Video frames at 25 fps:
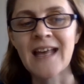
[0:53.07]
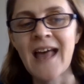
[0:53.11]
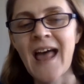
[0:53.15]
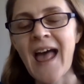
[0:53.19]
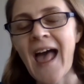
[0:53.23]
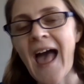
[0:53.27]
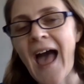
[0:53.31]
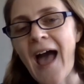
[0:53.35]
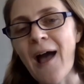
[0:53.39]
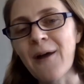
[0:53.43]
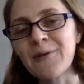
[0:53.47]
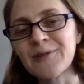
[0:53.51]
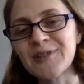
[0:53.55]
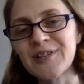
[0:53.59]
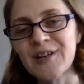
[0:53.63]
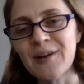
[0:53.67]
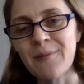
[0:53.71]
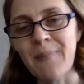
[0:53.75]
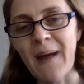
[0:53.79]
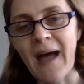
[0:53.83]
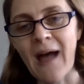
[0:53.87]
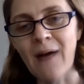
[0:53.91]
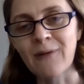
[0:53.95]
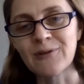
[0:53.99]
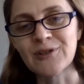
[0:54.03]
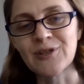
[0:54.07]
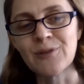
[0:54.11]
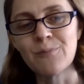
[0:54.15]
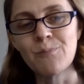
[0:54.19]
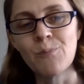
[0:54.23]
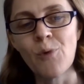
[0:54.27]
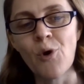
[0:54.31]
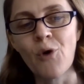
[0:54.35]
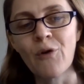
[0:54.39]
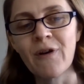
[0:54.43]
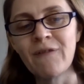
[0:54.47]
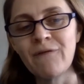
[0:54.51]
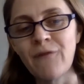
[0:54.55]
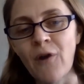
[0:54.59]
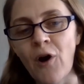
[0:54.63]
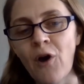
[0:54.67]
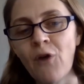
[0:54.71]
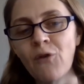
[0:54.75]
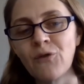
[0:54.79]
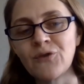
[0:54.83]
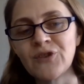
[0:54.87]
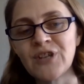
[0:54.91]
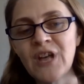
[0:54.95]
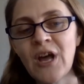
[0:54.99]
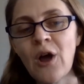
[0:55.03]
out and about and more
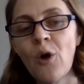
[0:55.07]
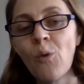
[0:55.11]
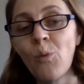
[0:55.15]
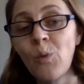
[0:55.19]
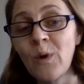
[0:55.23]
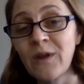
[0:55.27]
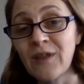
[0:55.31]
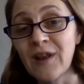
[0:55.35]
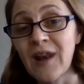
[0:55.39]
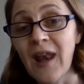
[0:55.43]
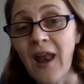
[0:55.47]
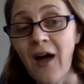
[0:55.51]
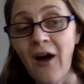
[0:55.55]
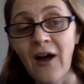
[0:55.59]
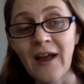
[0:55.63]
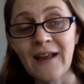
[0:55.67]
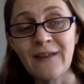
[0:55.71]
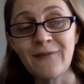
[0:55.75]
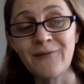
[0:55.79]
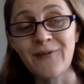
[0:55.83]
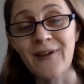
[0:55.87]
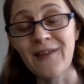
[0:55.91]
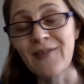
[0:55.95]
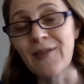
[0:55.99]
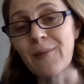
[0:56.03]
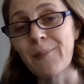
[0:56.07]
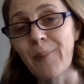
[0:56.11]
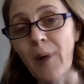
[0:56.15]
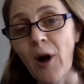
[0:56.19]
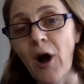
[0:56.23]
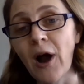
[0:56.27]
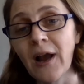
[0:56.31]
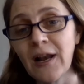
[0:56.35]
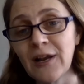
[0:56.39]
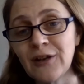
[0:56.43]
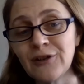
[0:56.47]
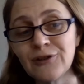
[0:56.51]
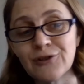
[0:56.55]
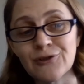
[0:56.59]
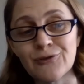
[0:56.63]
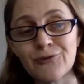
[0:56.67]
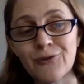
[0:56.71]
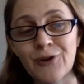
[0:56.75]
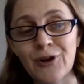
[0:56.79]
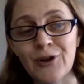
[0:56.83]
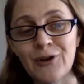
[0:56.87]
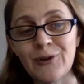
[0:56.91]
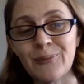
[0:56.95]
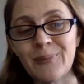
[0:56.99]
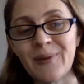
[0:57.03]
involved with life in the Byland
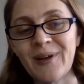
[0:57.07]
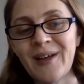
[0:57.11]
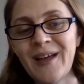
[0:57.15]
group